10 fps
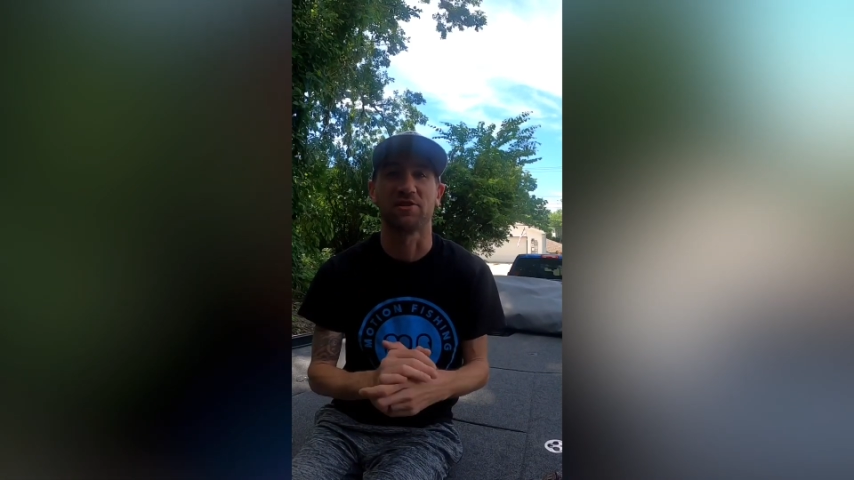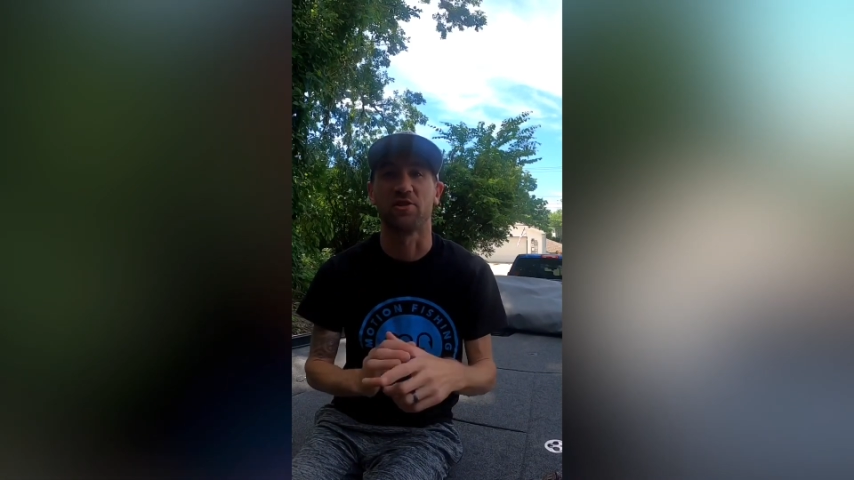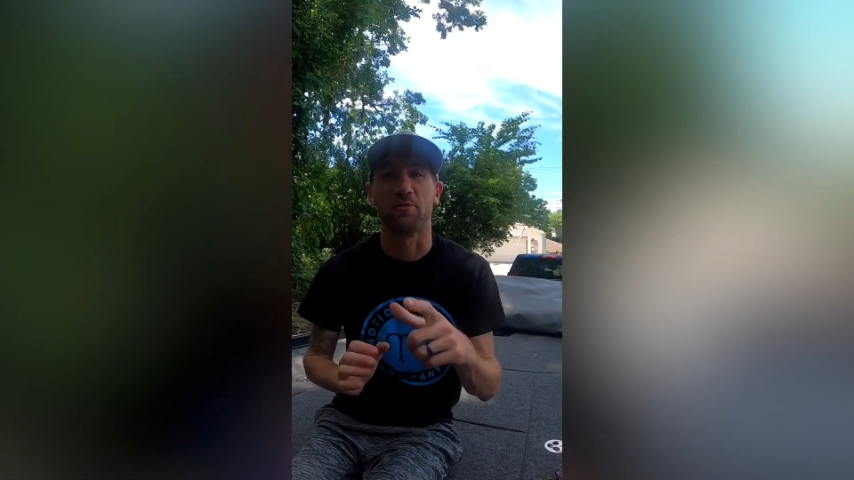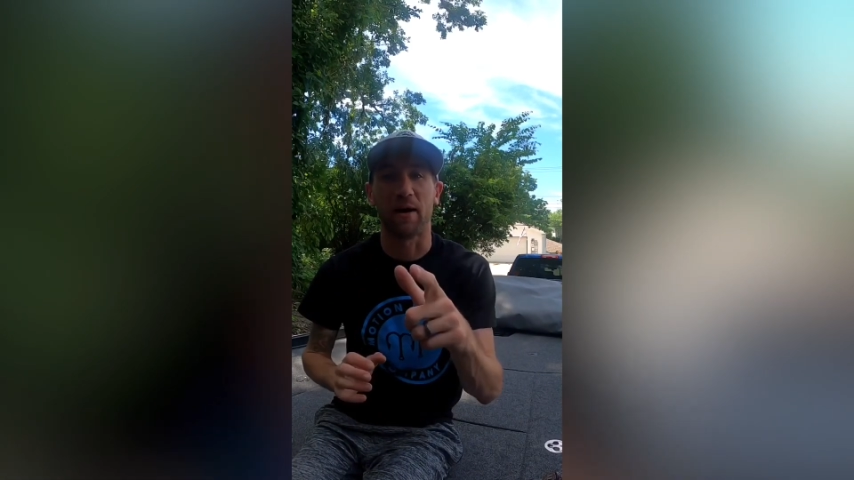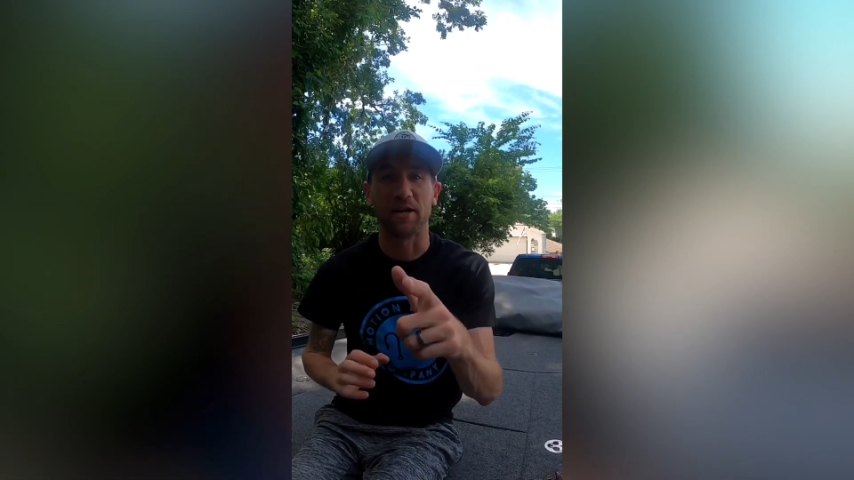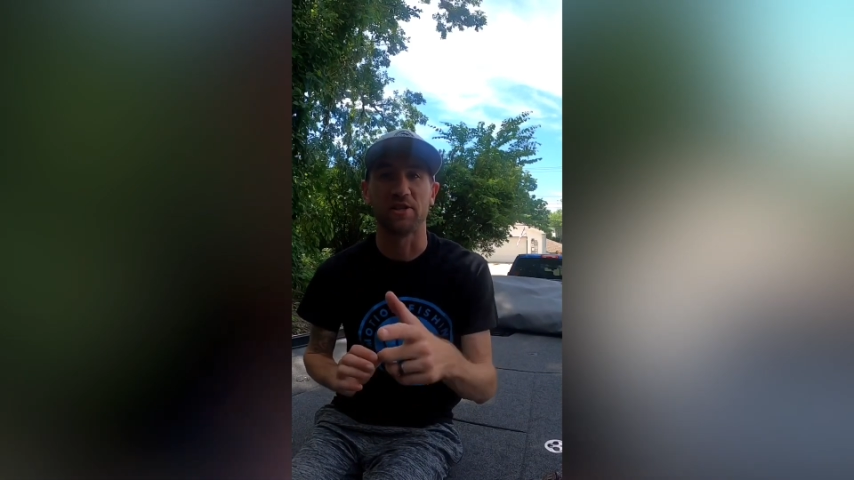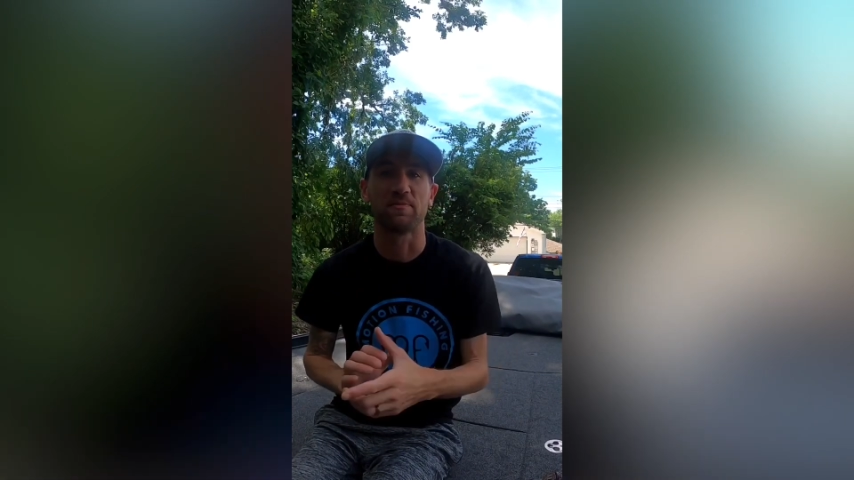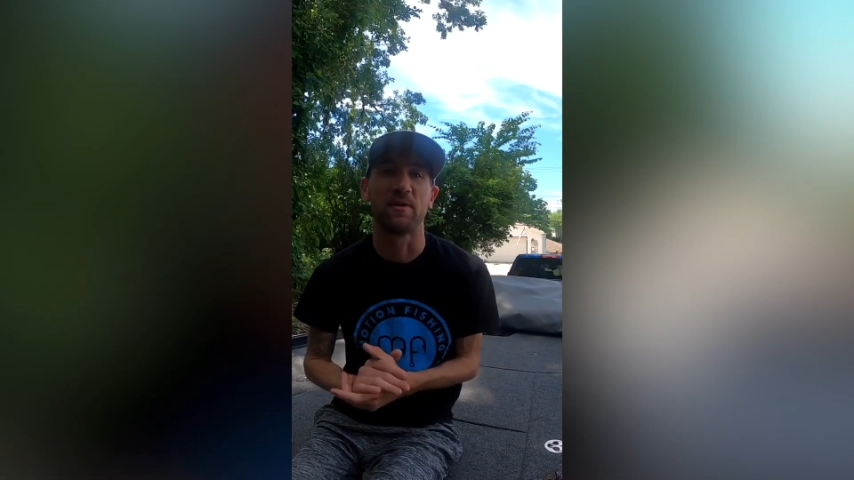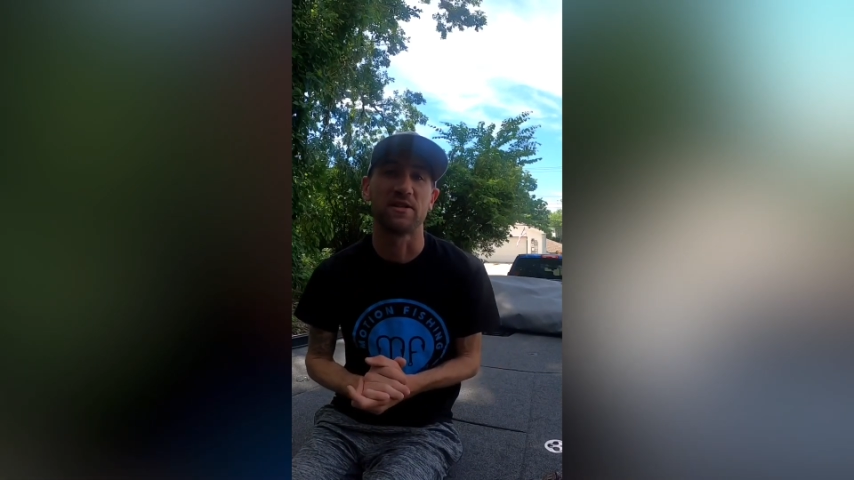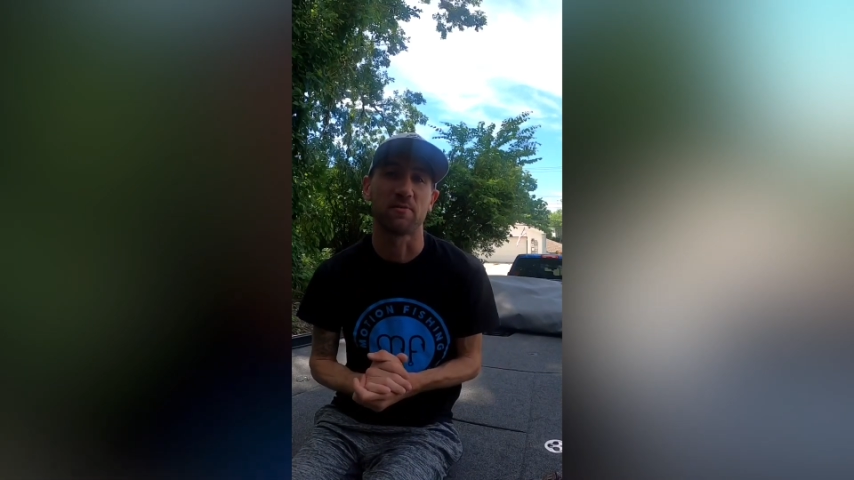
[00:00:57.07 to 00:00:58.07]
so you might
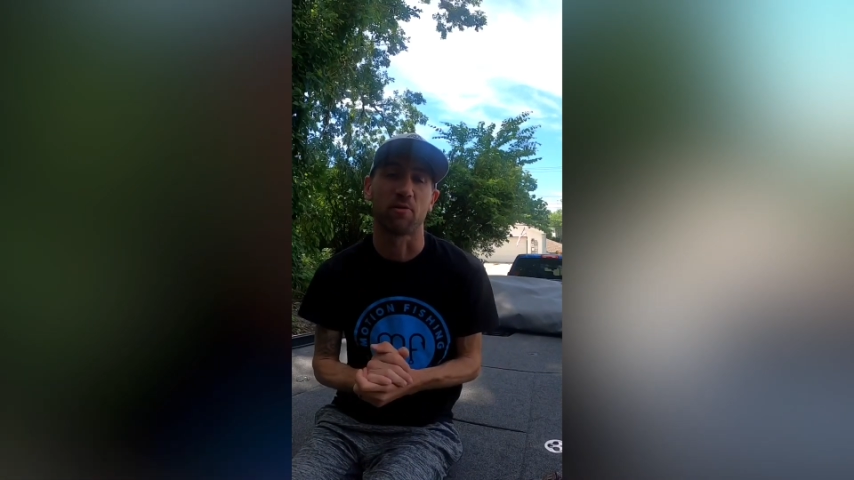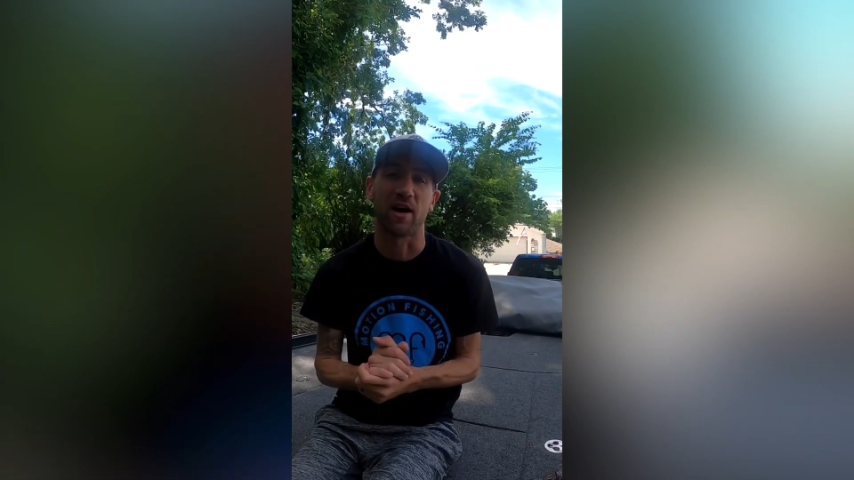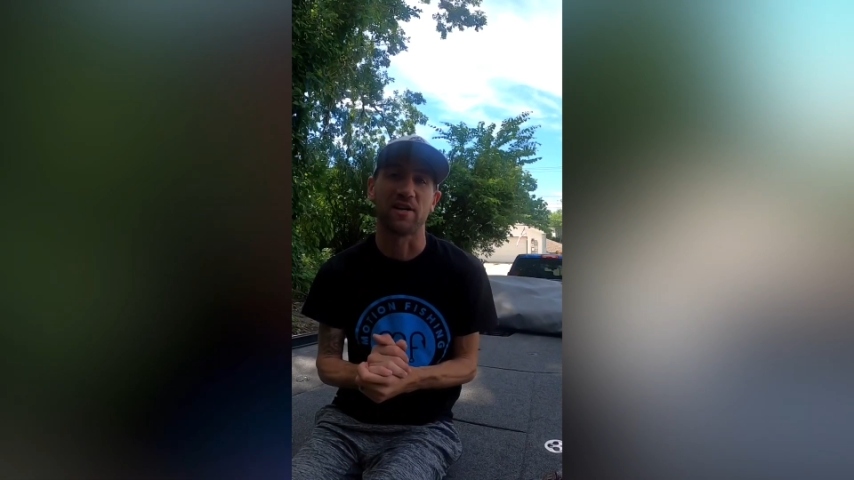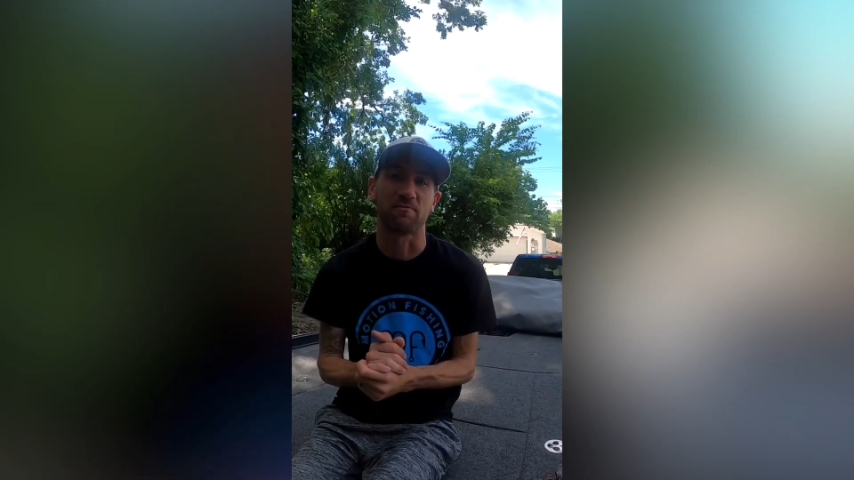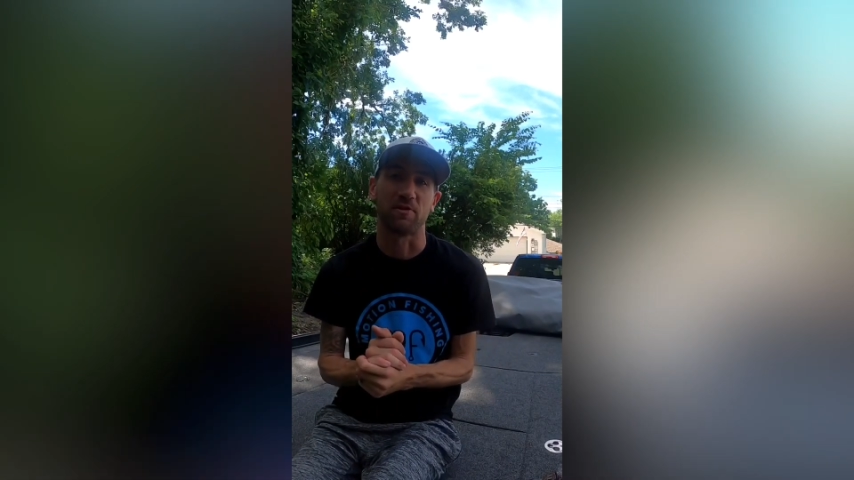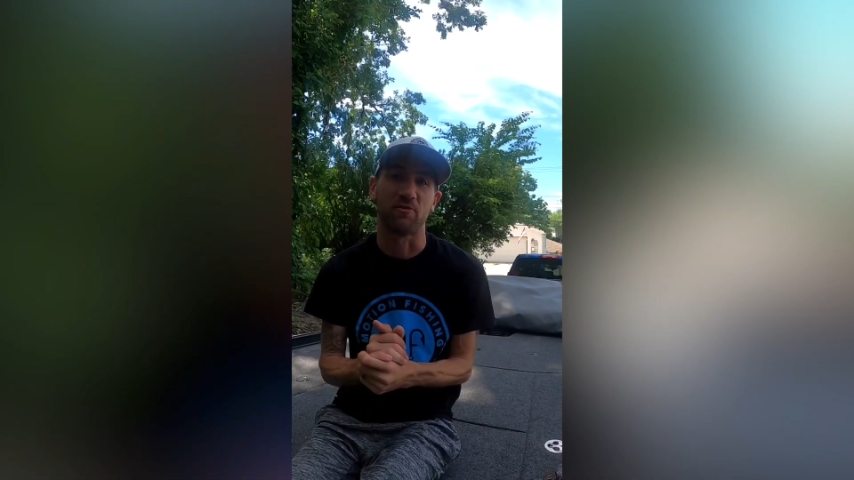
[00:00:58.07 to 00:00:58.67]
just be surprised when